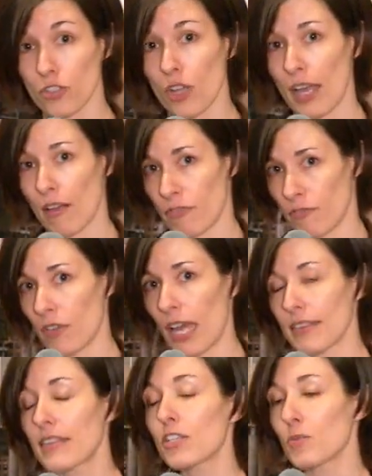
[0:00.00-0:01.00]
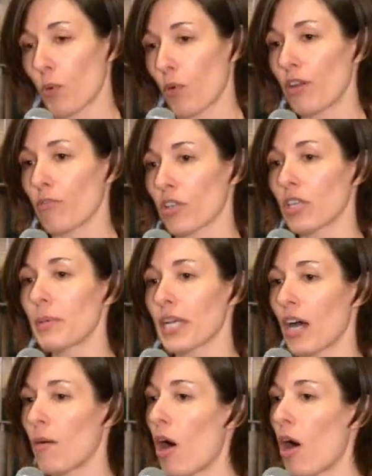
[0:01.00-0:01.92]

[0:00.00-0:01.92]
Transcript: have at this point really become